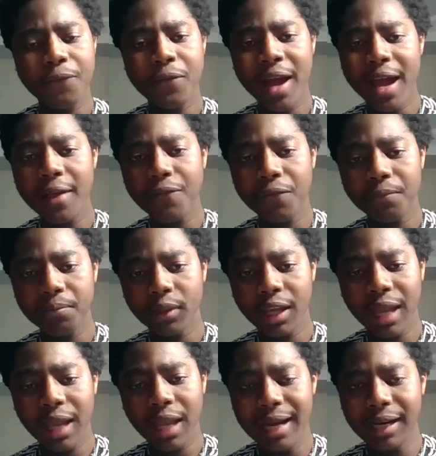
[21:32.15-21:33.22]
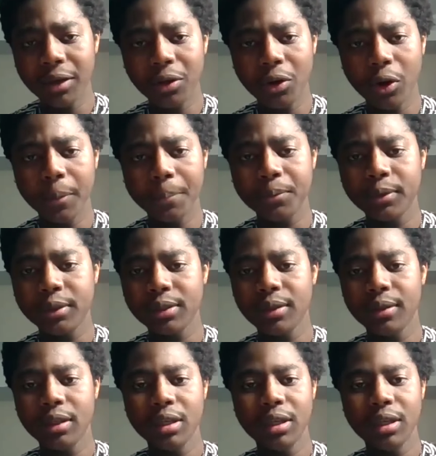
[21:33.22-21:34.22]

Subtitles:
five Carling Cups.